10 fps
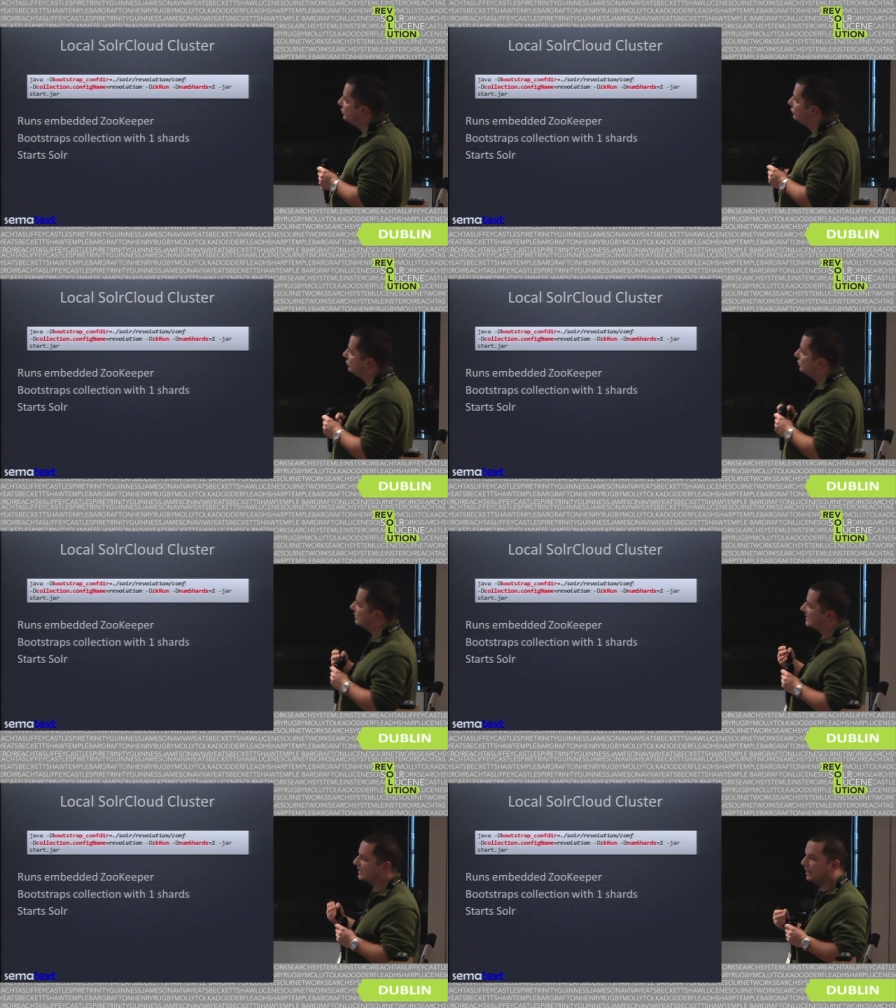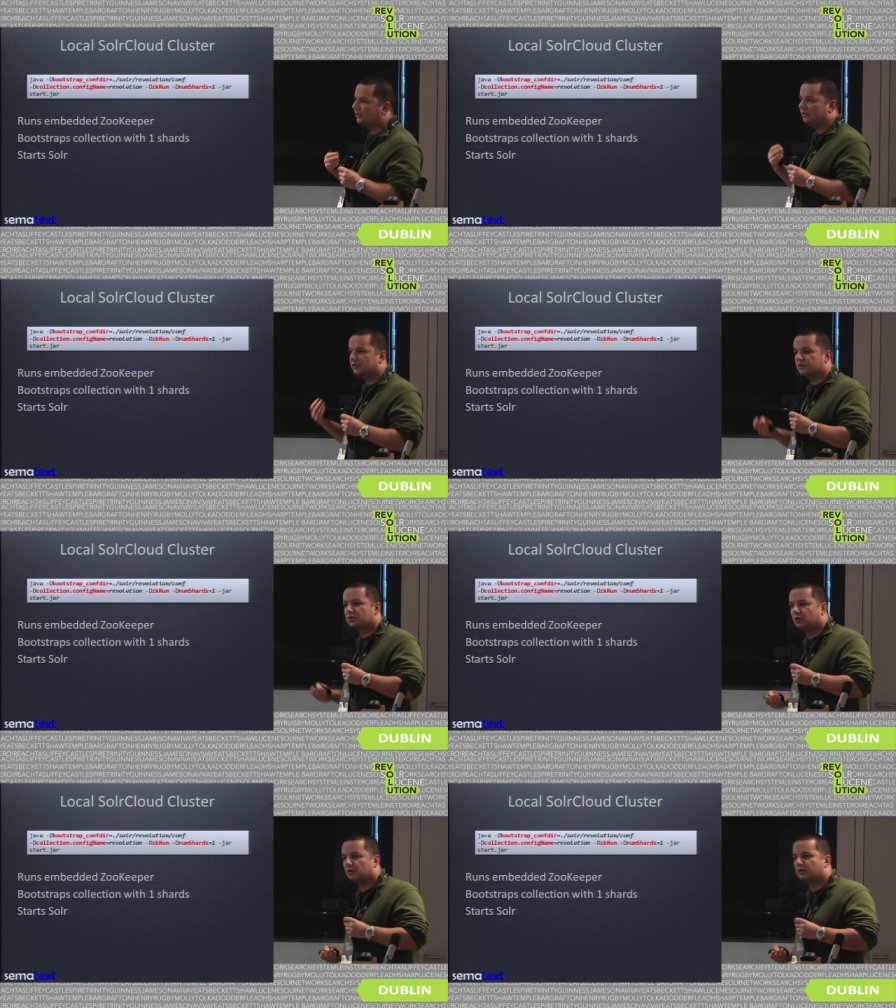to say
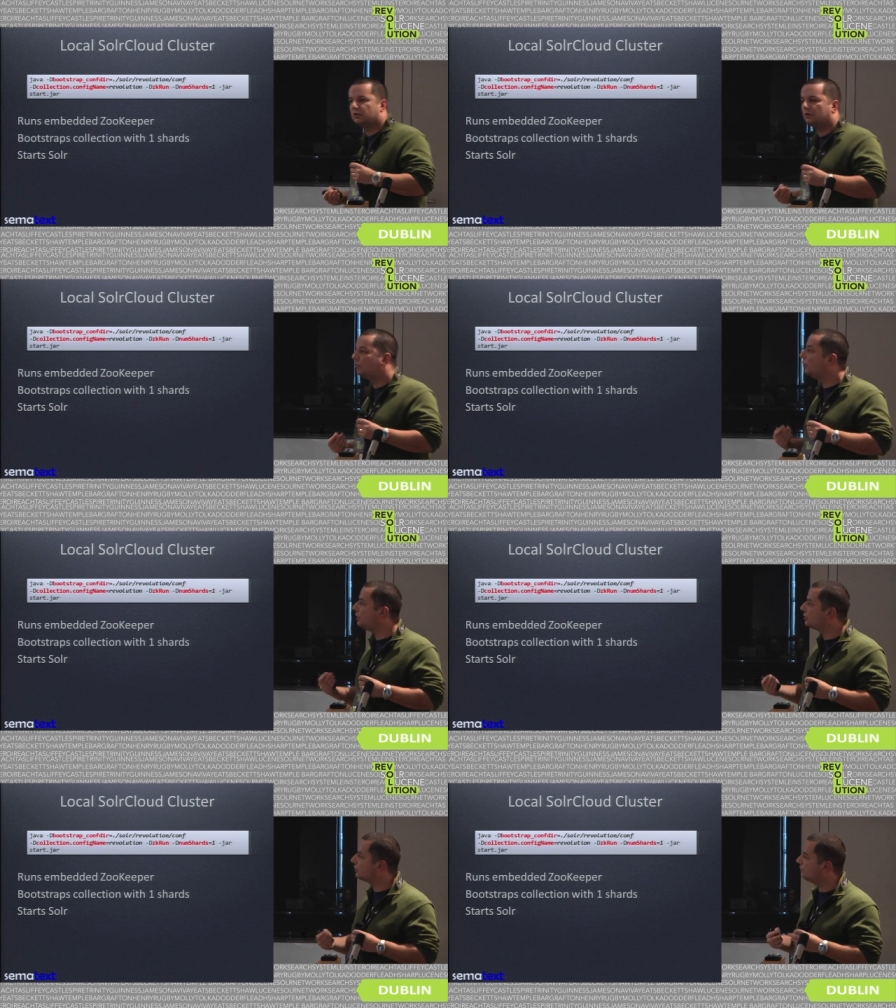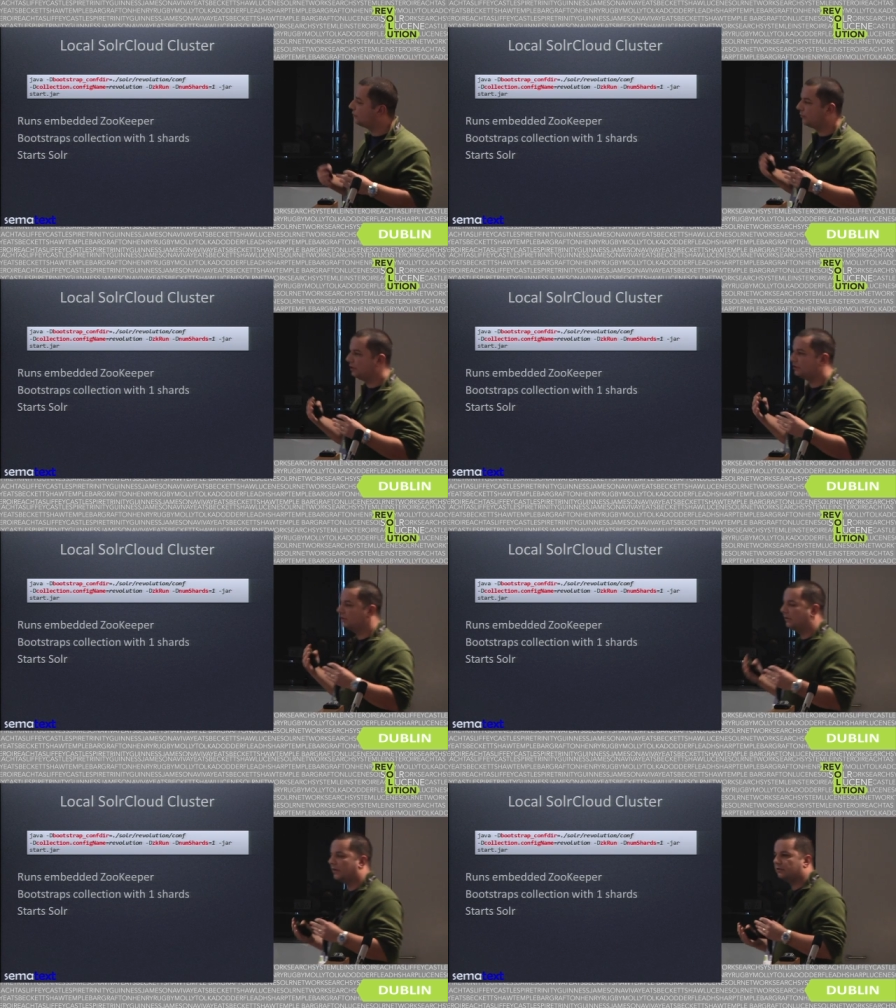Solr which configuration
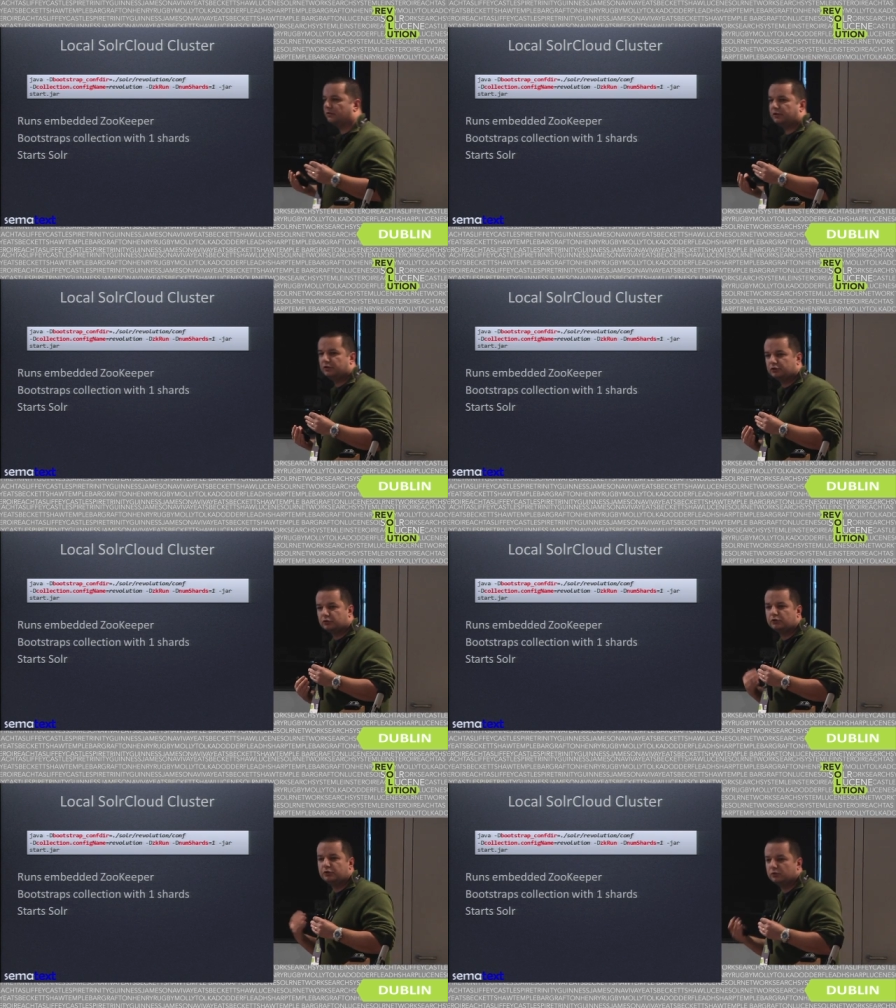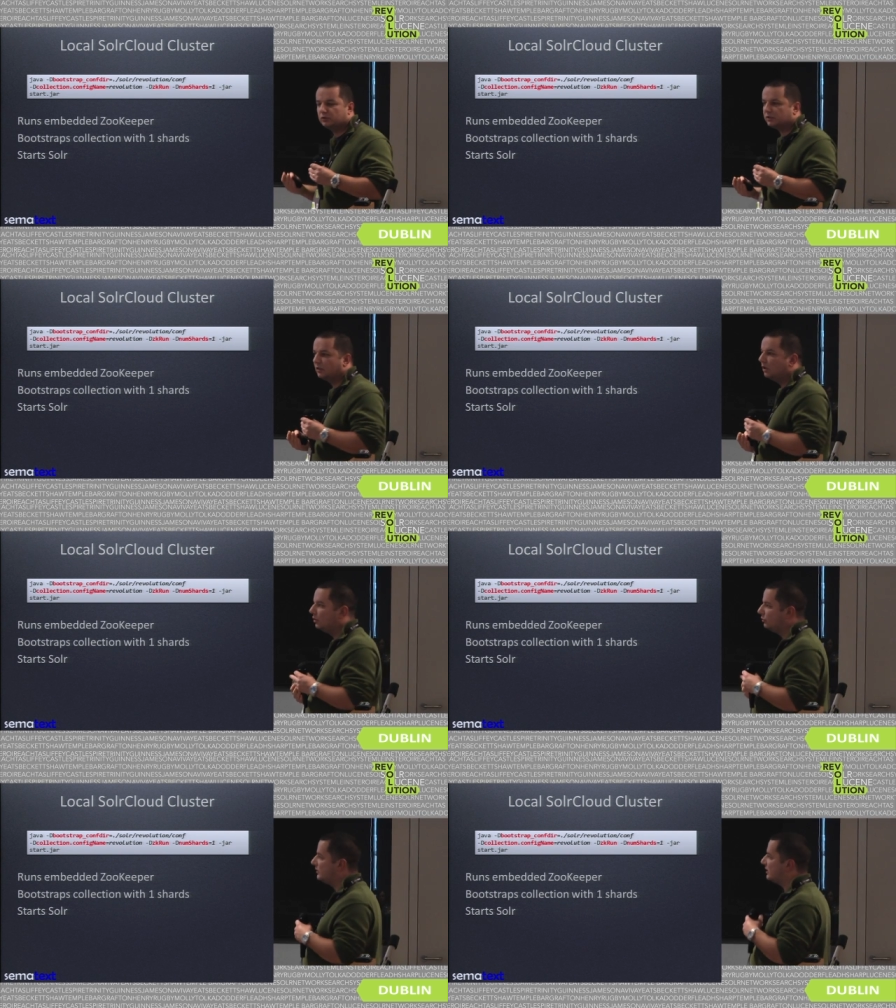directory it should use
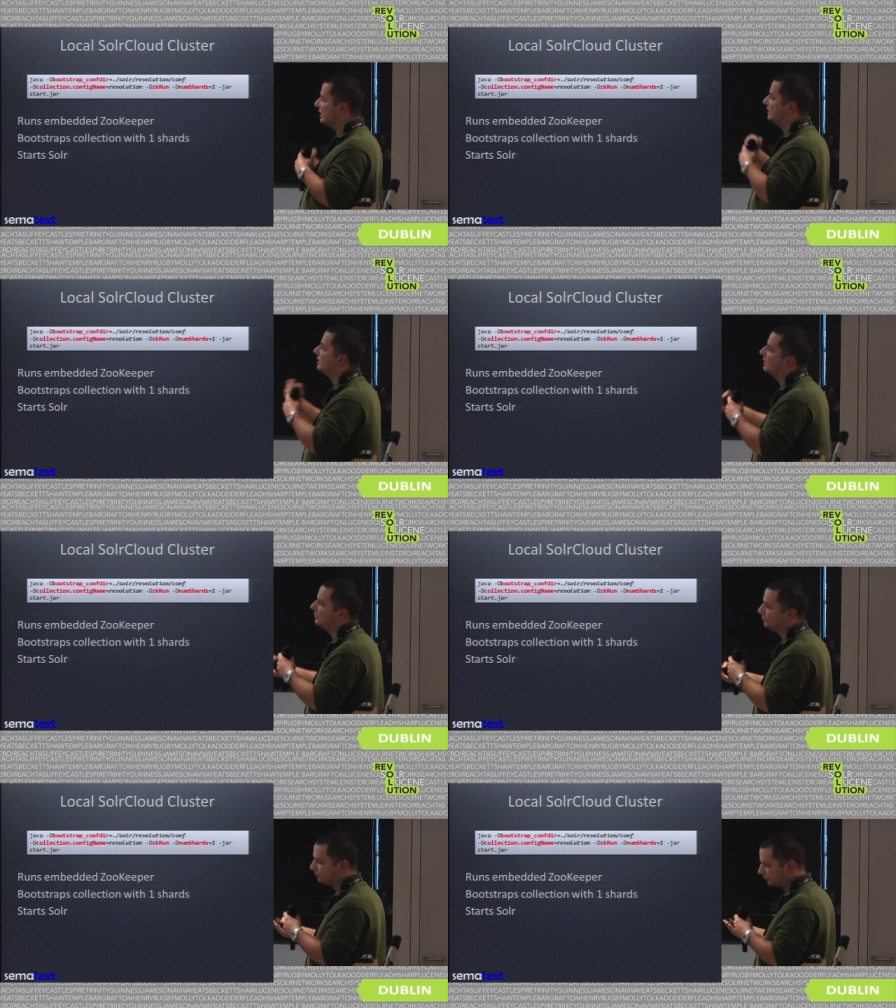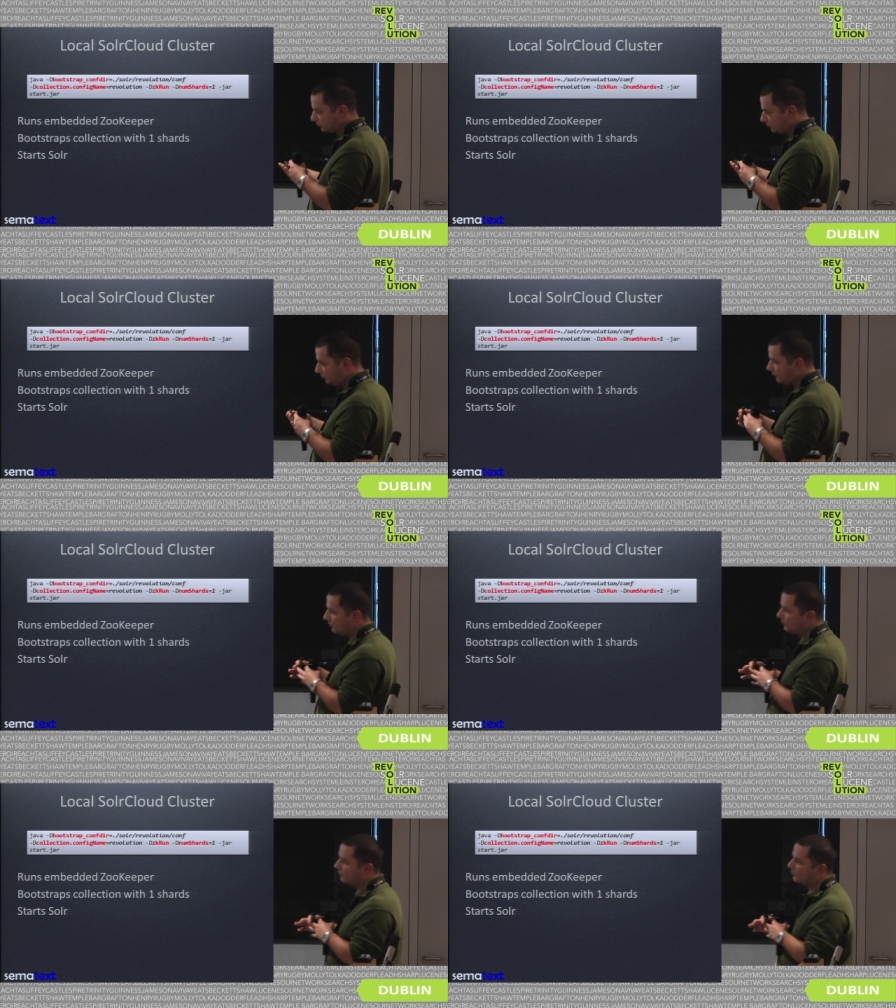to send the
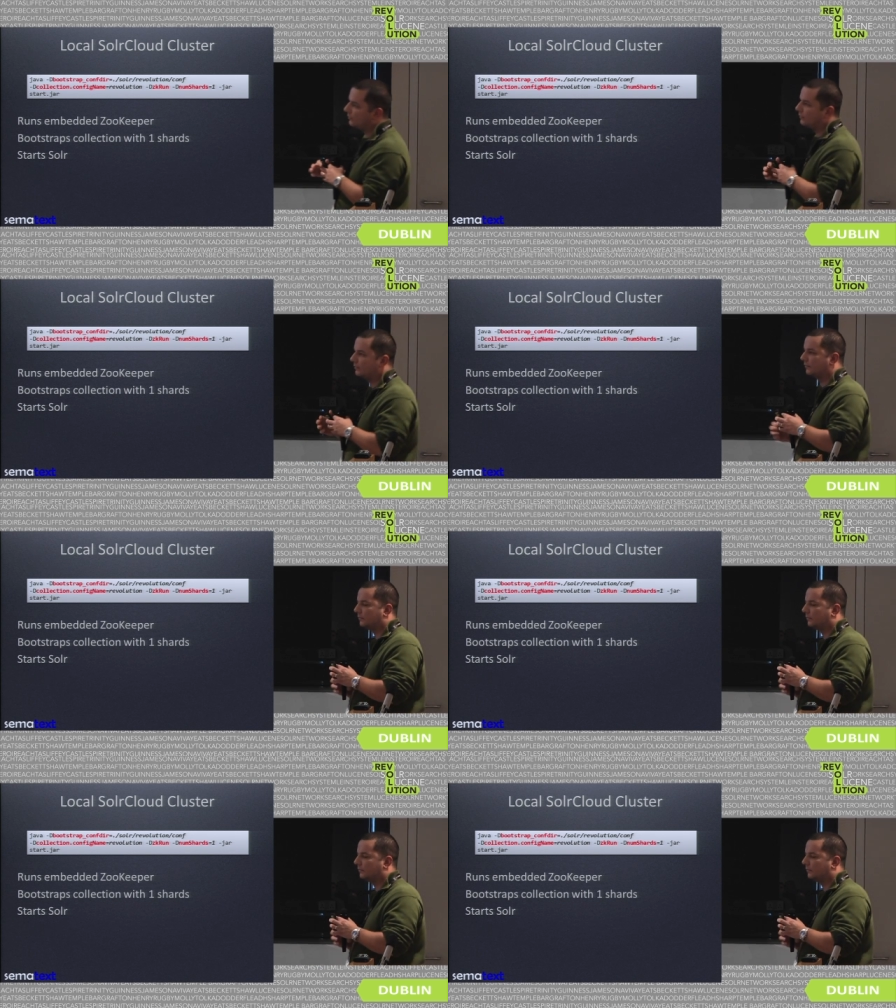um,